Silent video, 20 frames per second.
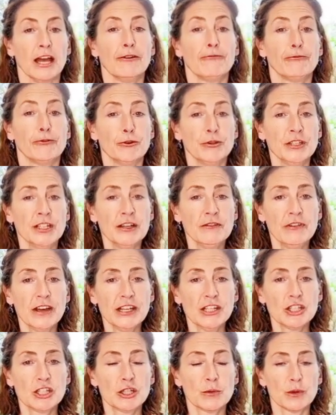Fruit and
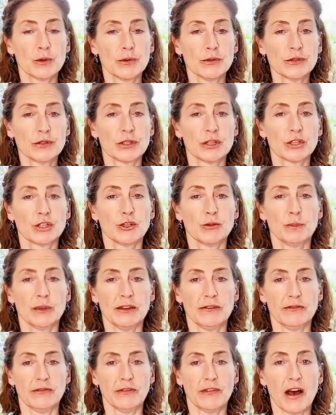vegetables should
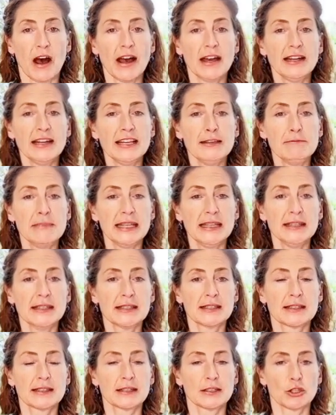be finely
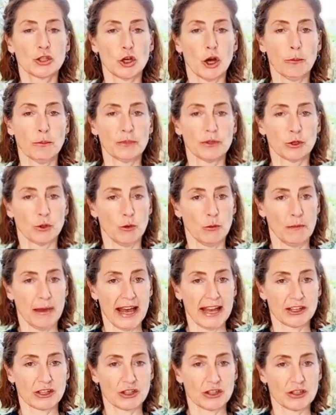minced, chopped or
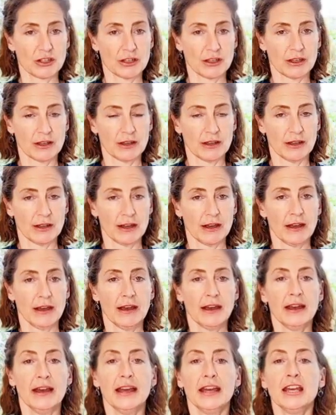mashed.
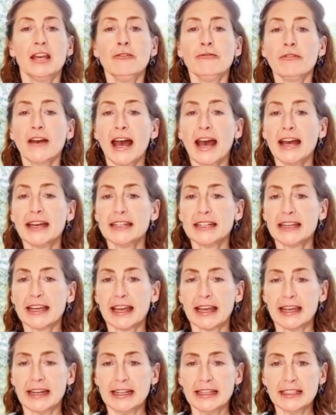If adding
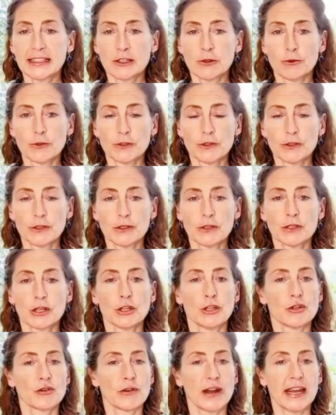any sauces,
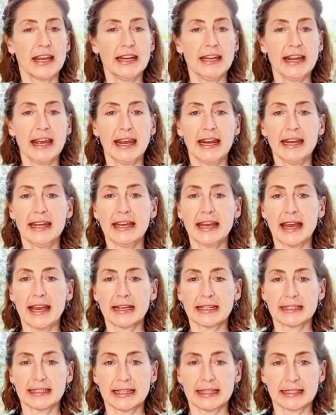drain any
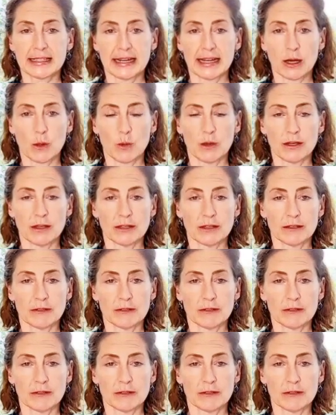excess liquid.